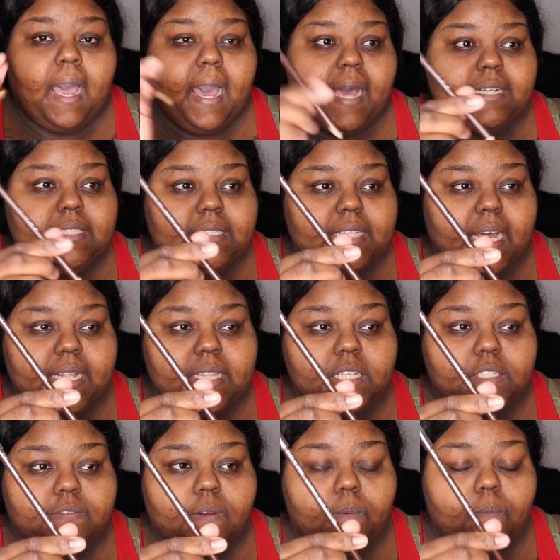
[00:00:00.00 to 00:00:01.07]
I just got
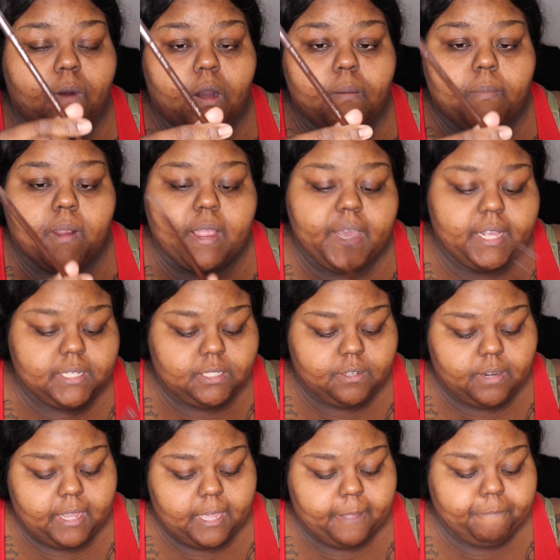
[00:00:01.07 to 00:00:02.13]
this from Walmart
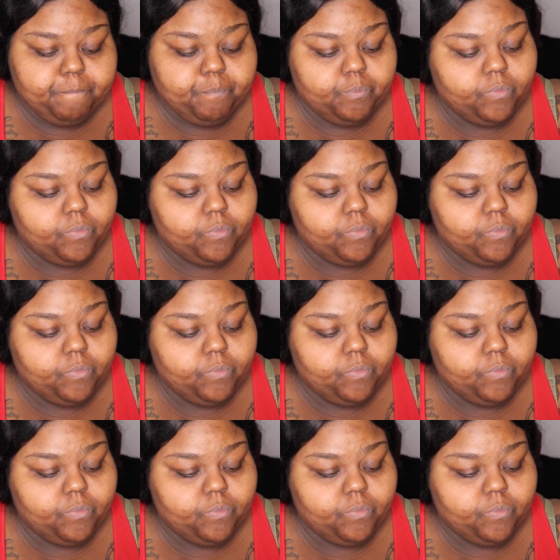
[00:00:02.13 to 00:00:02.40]
yesterday.